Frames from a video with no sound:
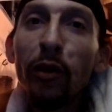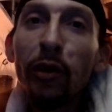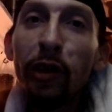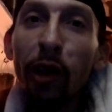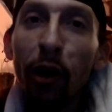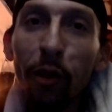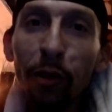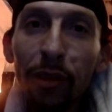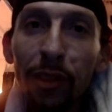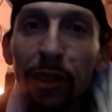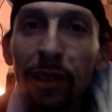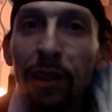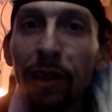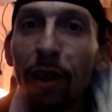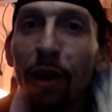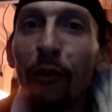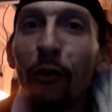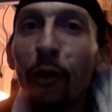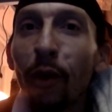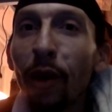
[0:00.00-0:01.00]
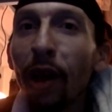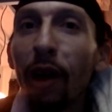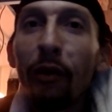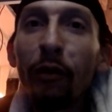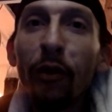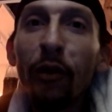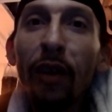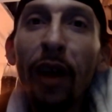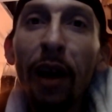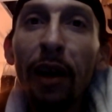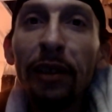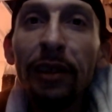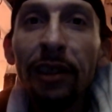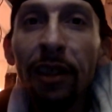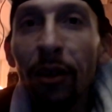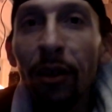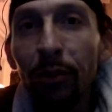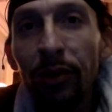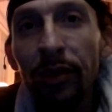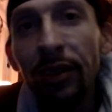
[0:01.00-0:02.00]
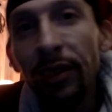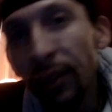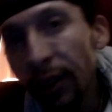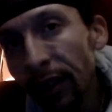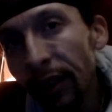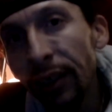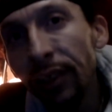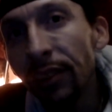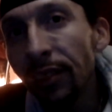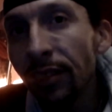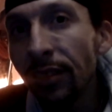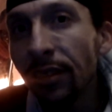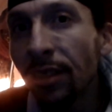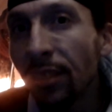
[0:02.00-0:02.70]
doses of whatever that substance is.